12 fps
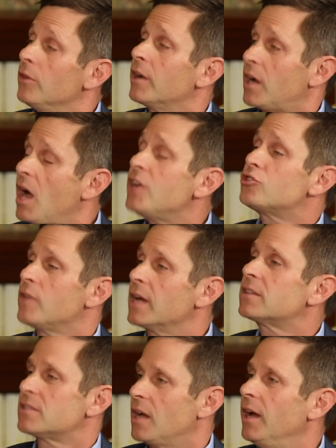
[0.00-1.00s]
on the
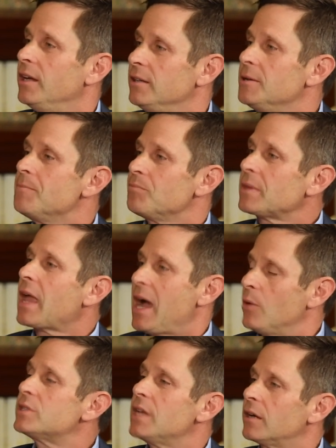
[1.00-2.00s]
contract side. That's right.
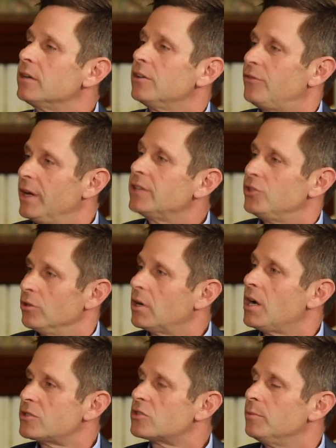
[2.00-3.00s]
How is that going to affect your
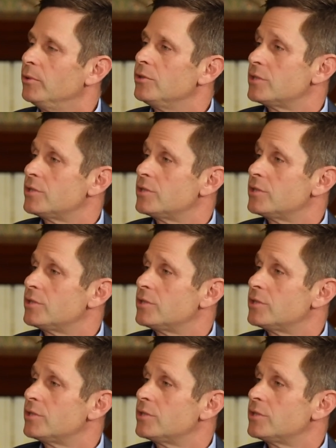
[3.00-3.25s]
customers?